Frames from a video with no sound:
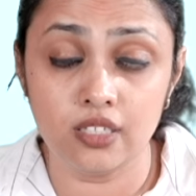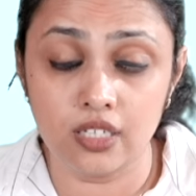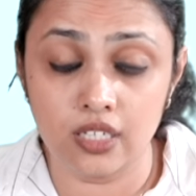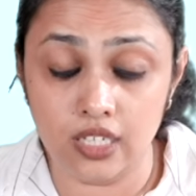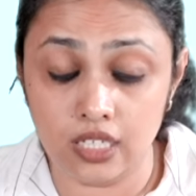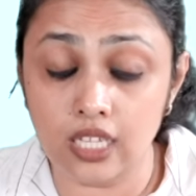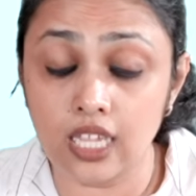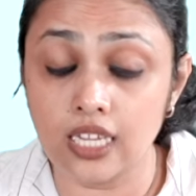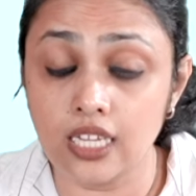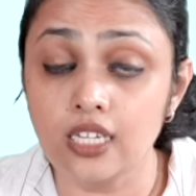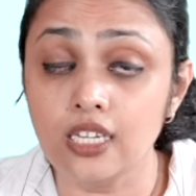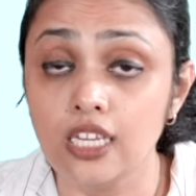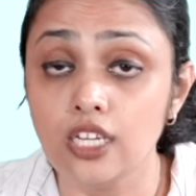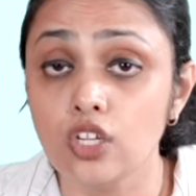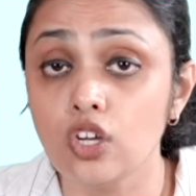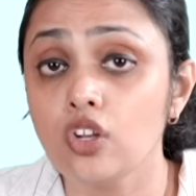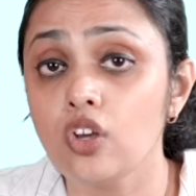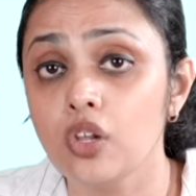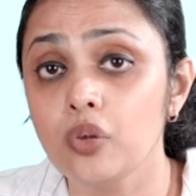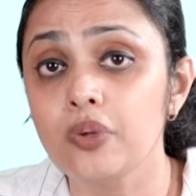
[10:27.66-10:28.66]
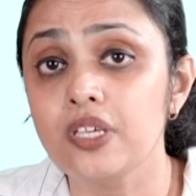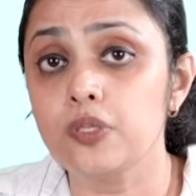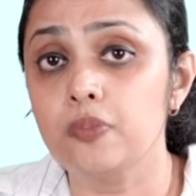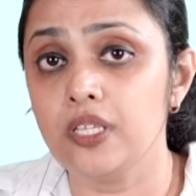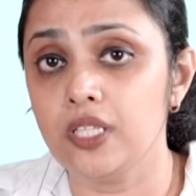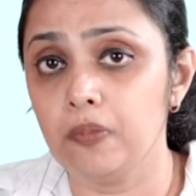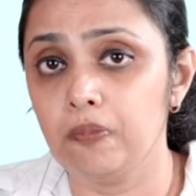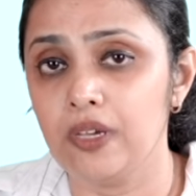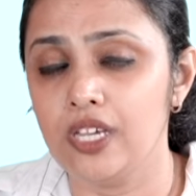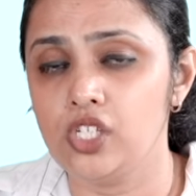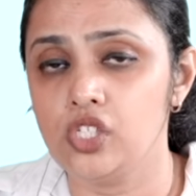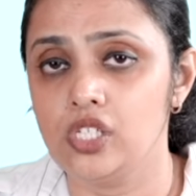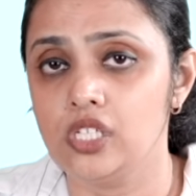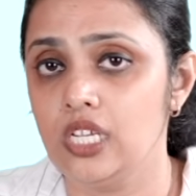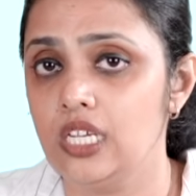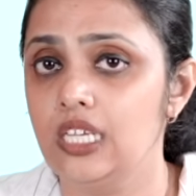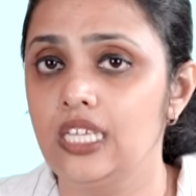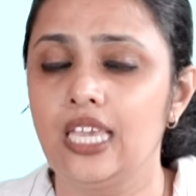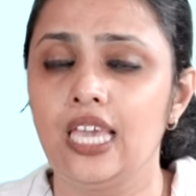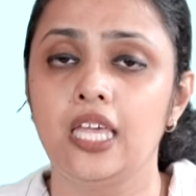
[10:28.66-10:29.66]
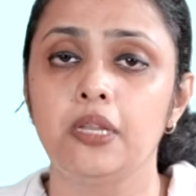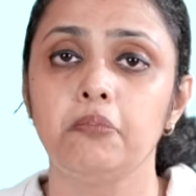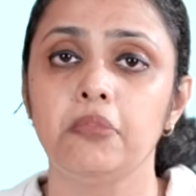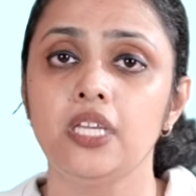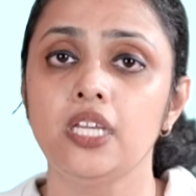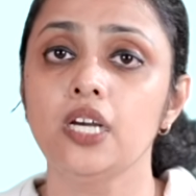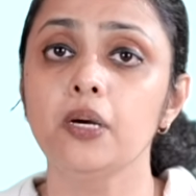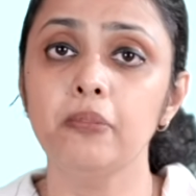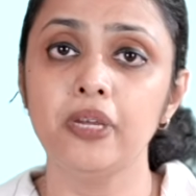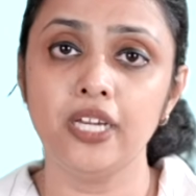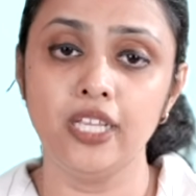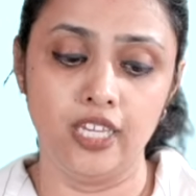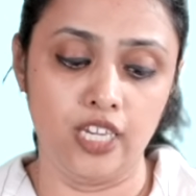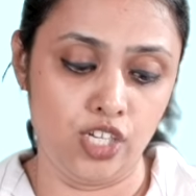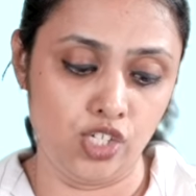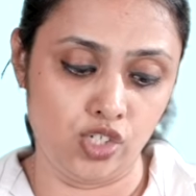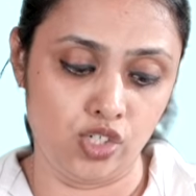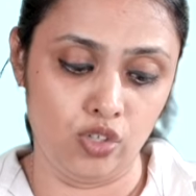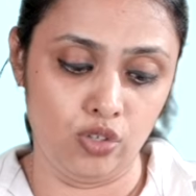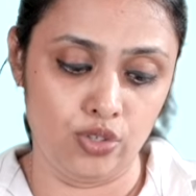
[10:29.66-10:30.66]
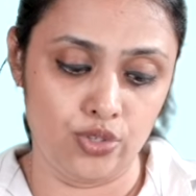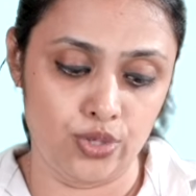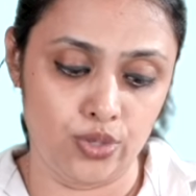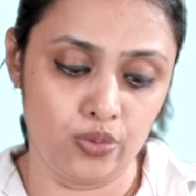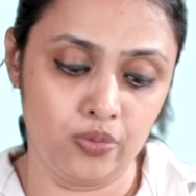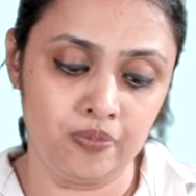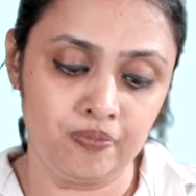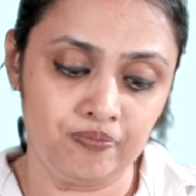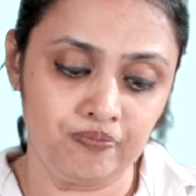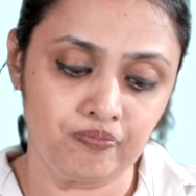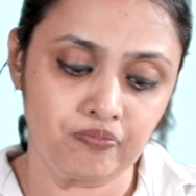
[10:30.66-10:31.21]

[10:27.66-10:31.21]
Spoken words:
It need not always be the patient. It can be a medication also.